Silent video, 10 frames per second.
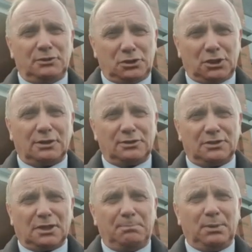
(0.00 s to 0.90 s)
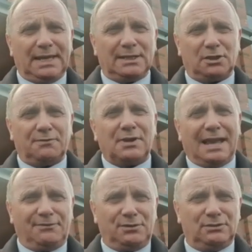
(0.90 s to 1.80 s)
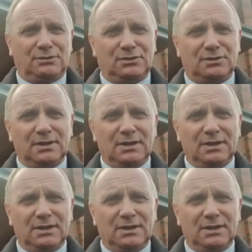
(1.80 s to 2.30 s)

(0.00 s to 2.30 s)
church is a place of refuge.